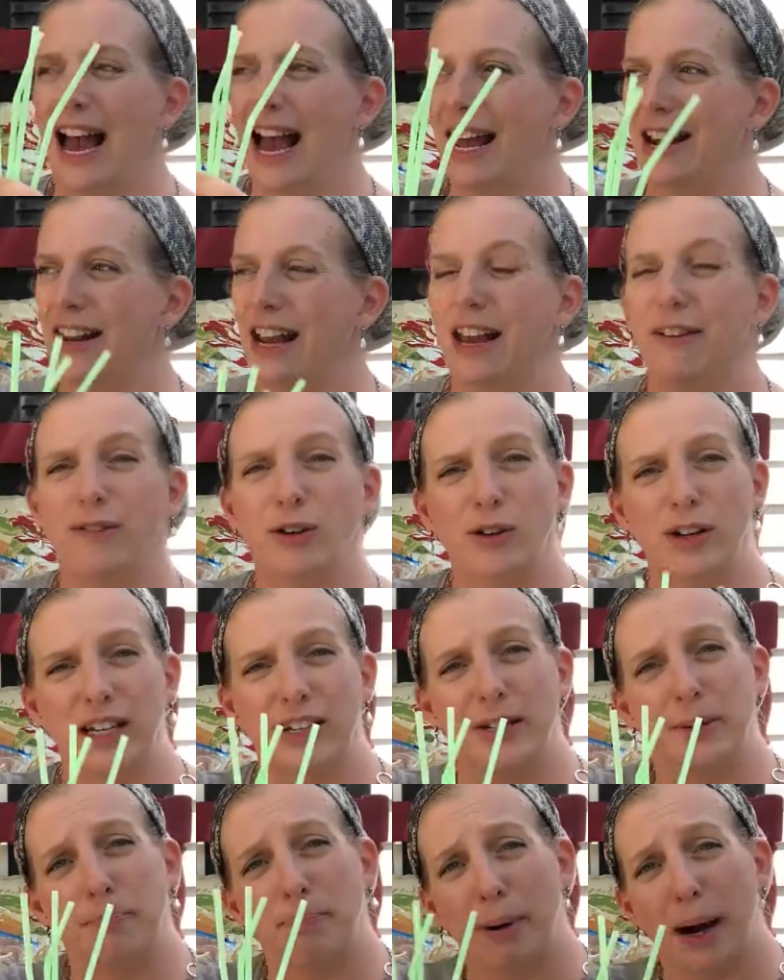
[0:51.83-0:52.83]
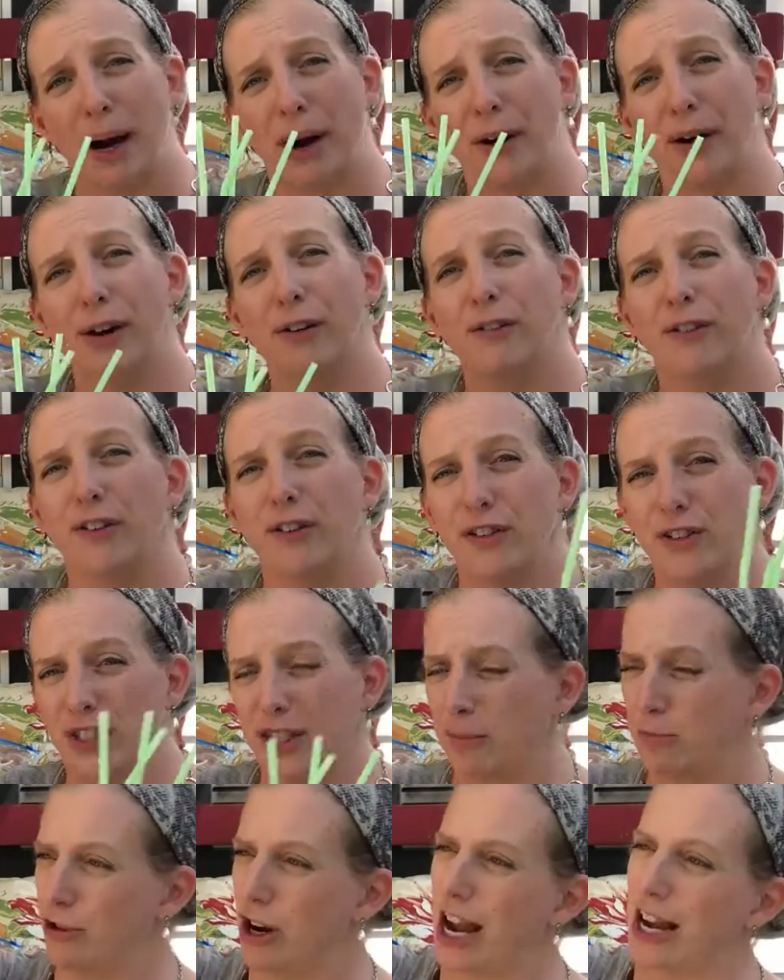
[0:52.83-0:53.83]
And if you need to borrow for
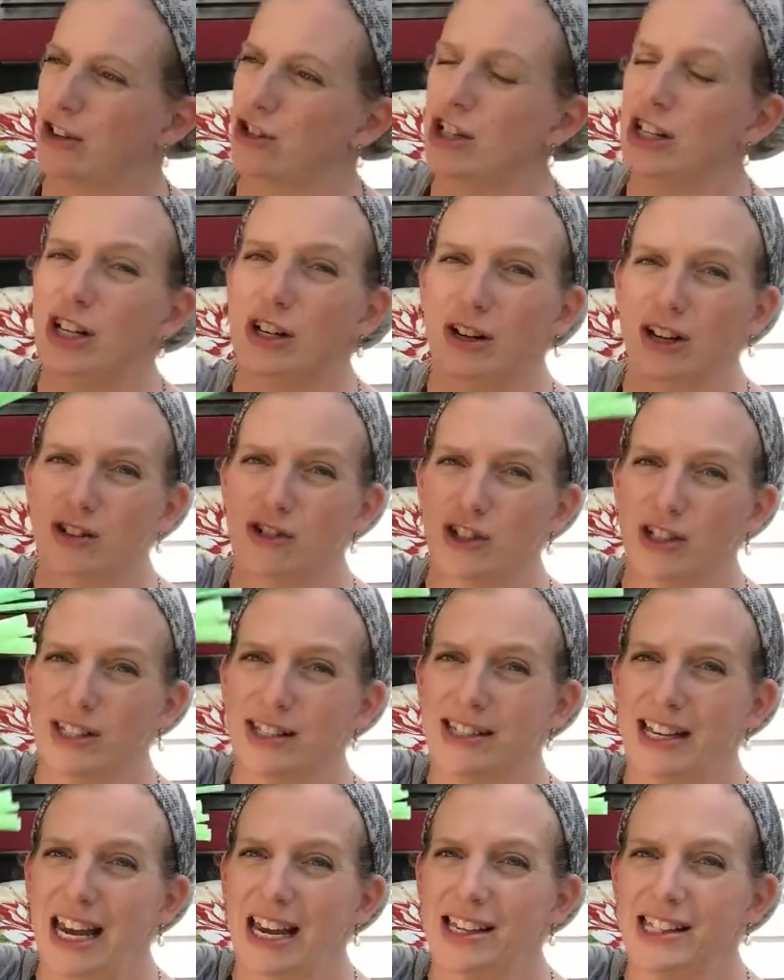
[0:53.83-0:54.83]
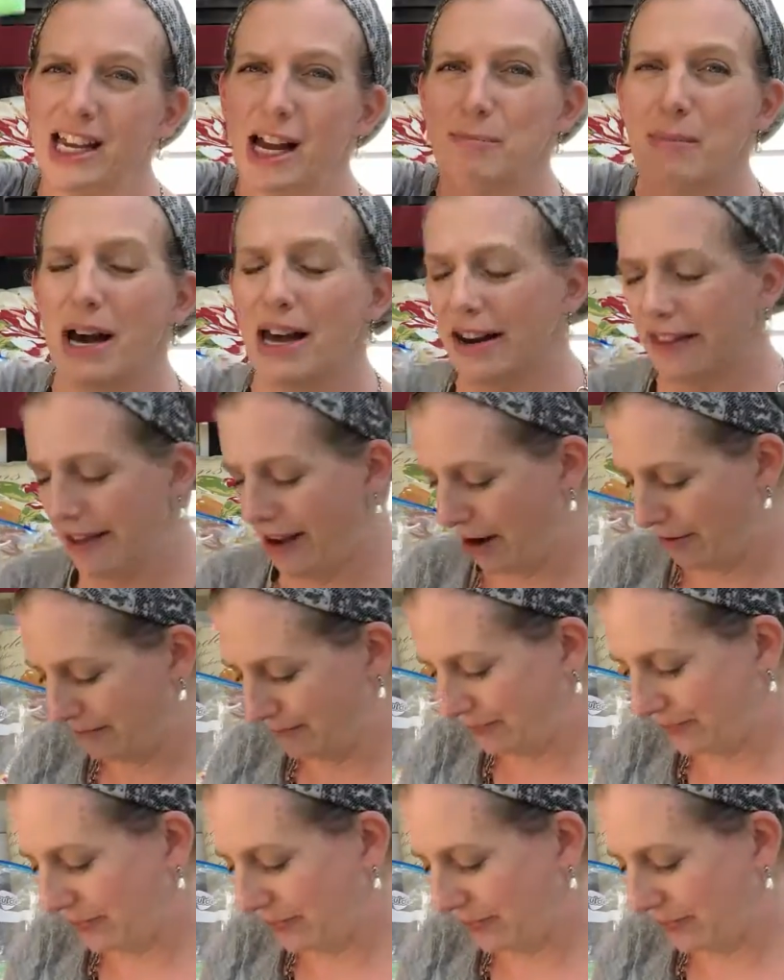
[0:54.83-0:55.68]
subtraction, you can just take some out of there.